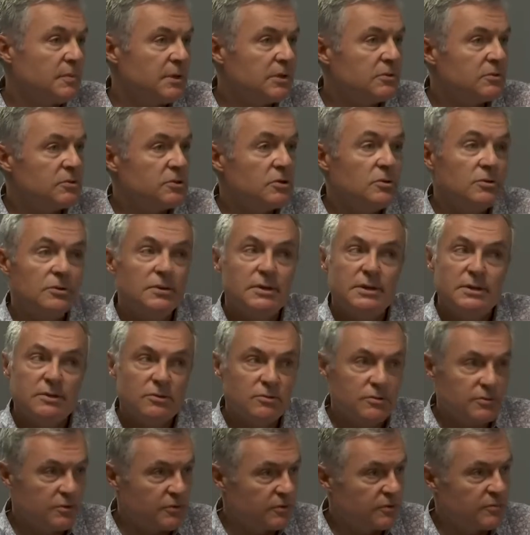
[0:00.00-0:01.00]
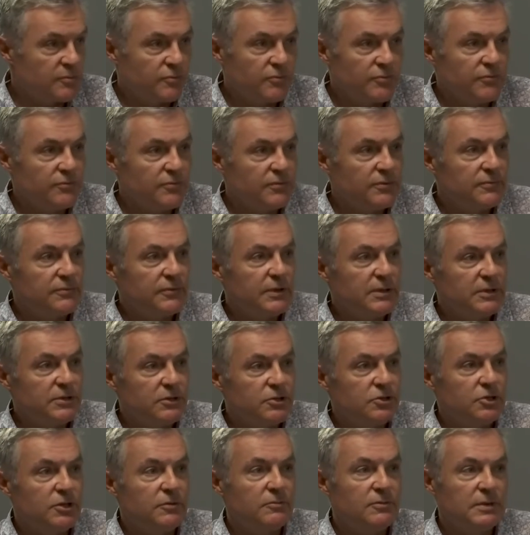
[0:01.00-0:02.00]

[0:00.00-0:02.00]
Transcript: because gold is also a proof of energy.